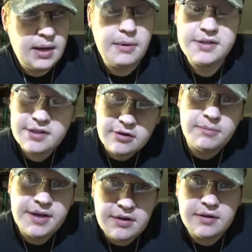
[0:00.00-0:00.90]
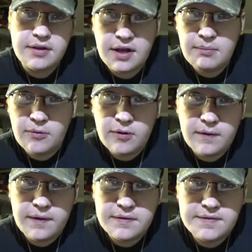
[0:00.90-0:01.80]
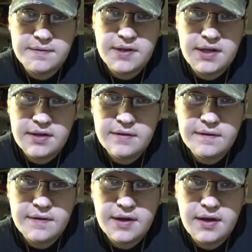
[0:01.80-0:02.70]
I'm also going to be doing a lot more of those videos,